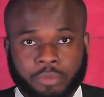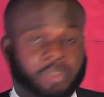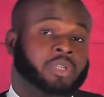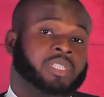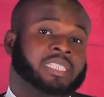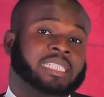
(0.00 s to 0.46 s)

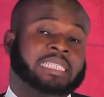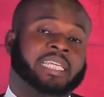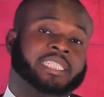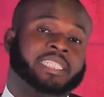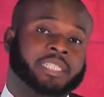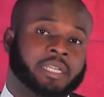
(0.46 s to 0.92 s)
because in
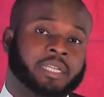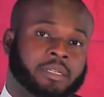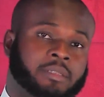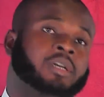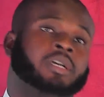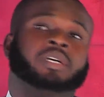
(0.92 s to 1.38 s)

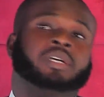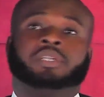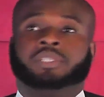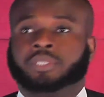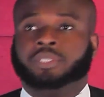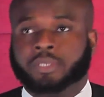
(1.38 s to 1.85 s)
ADR
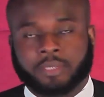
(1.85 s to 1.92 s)
you